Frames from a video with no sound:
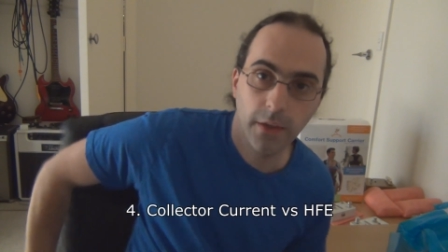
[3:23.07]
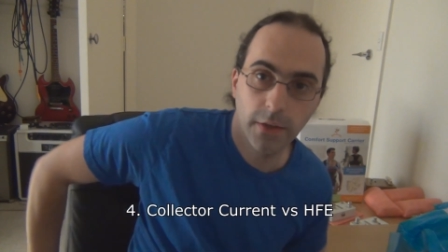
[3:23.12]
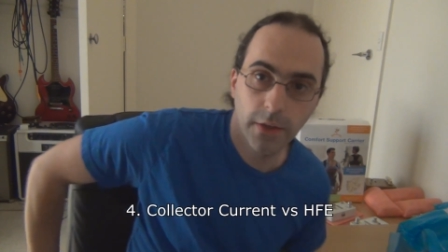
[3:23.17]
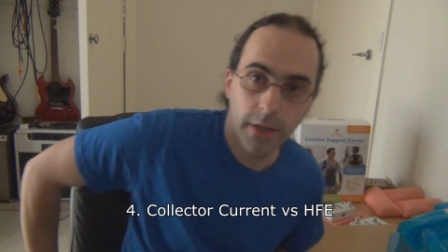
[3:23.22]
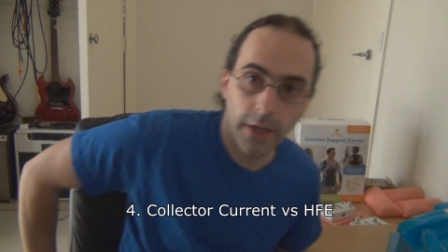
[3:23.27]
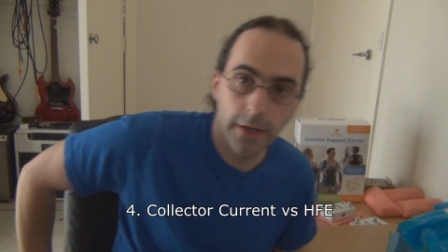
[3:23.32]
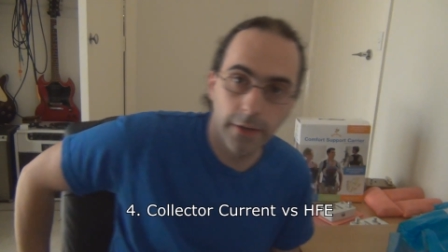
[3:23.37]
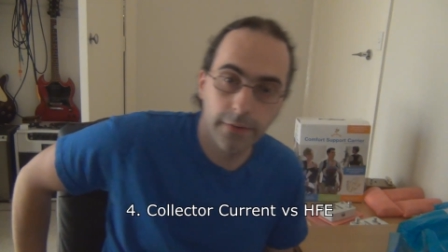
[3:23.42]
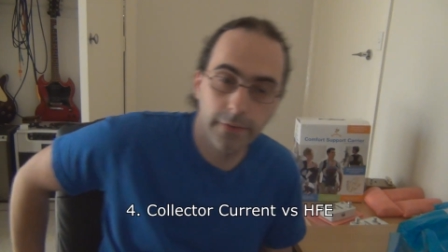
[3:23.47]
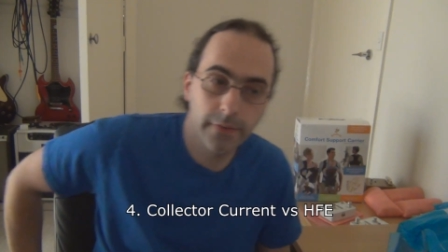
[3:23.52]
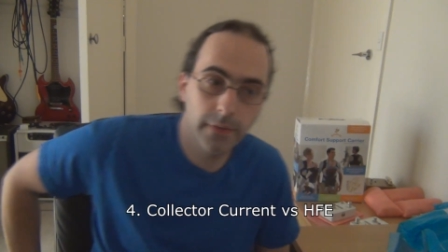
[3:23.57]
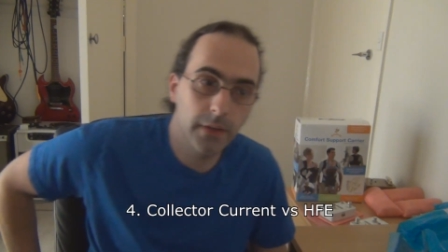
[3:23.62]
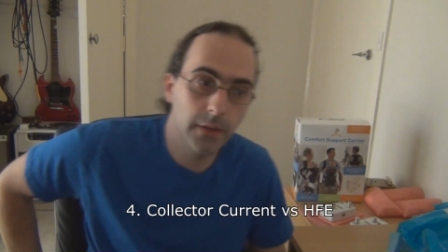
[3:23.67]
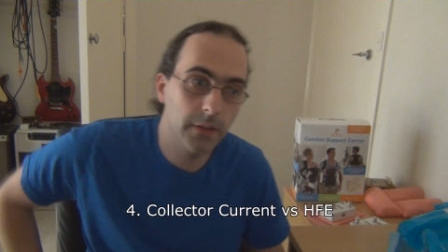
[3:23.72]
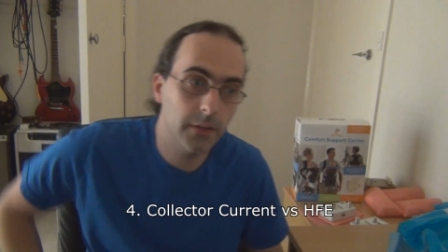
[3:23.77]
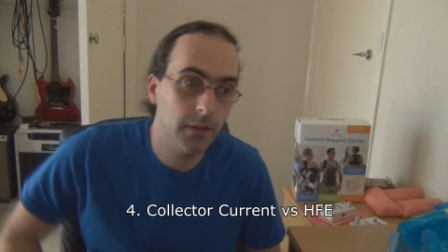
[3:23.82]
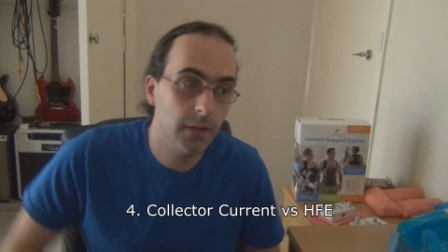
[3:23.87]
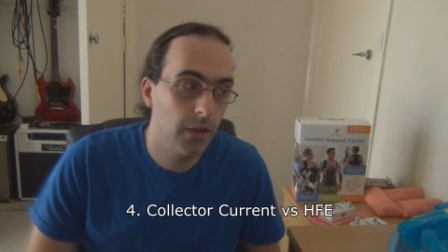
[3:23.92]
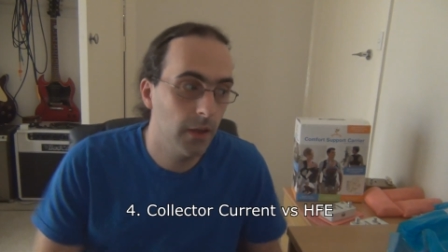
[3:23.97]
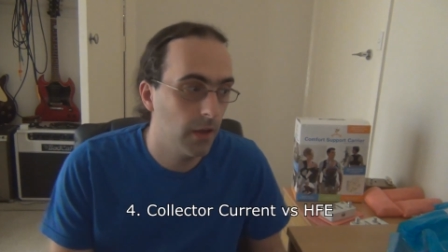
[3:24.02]
You're going to
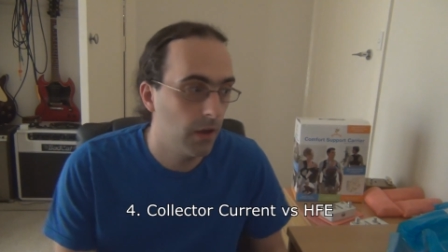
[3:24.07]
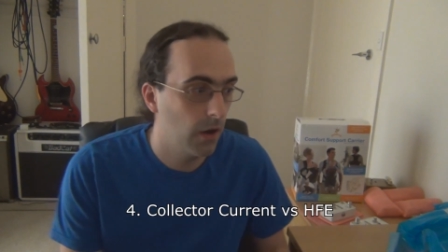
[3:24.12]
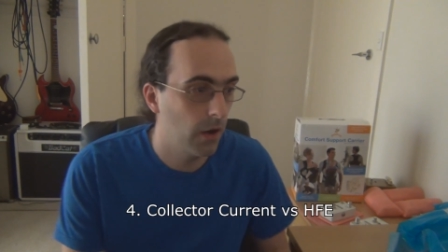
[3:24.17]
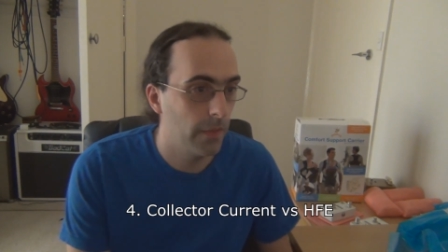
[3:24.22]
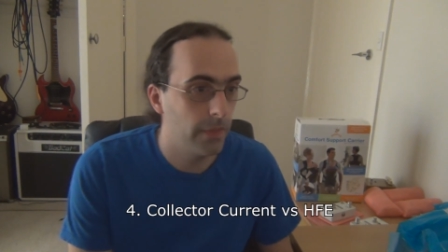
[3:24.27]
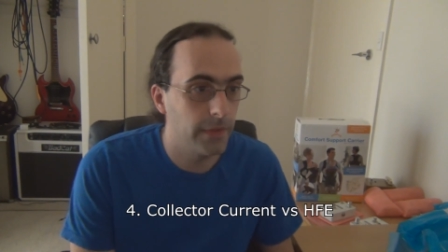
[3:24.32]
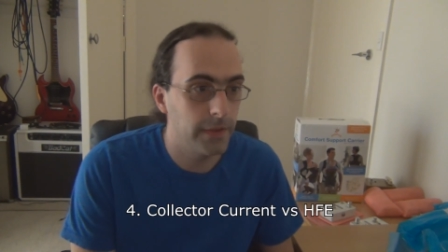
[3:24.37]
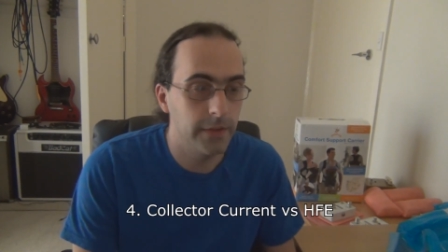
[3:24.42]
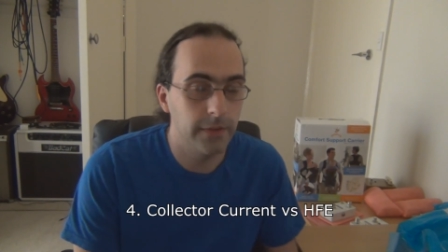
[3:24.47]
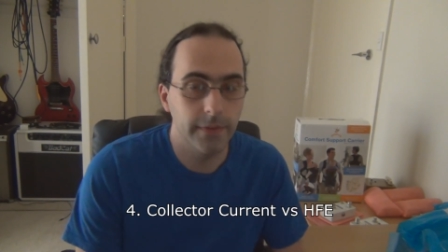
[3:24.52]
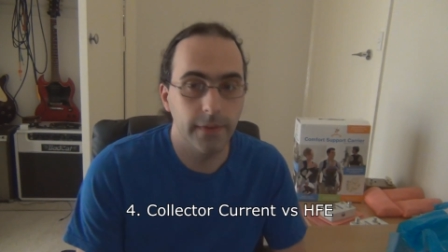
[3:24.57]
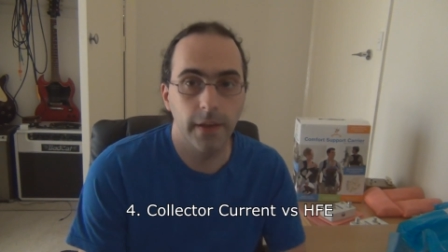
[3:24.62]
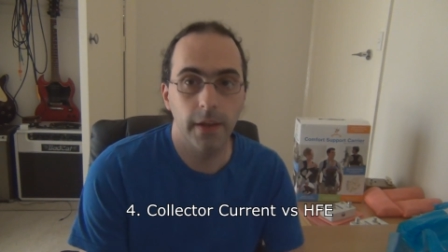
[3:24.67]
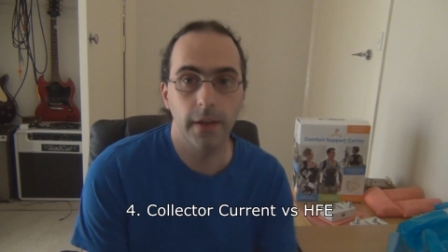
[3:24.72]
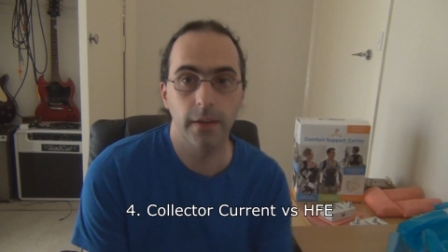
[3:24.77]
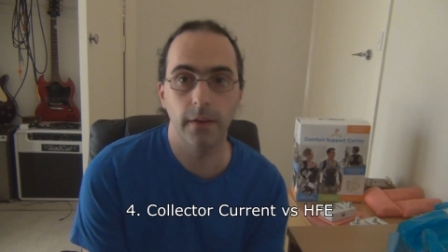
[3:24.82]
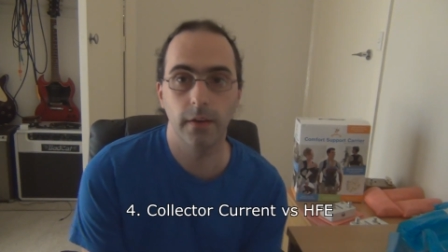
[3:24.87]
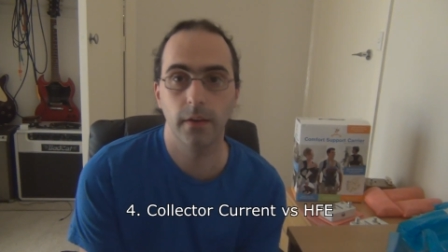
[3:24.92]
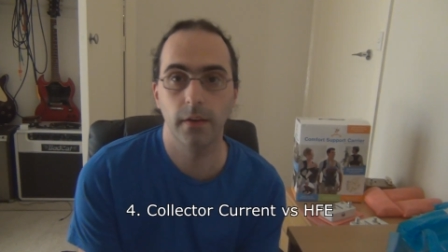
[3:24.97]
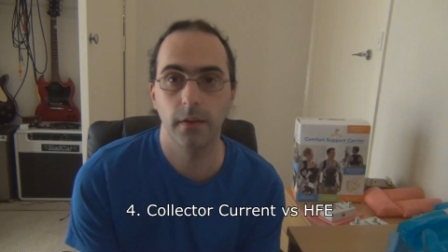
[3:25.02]
see on the
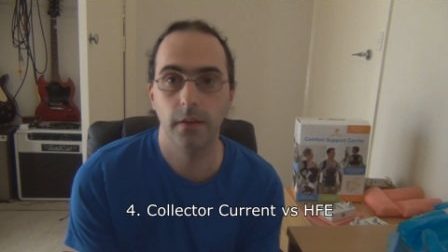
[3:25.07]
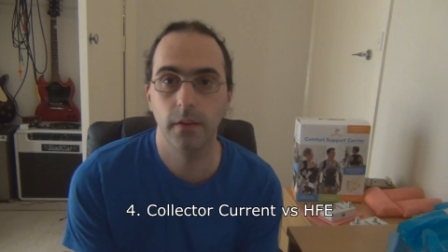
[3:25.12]
internet,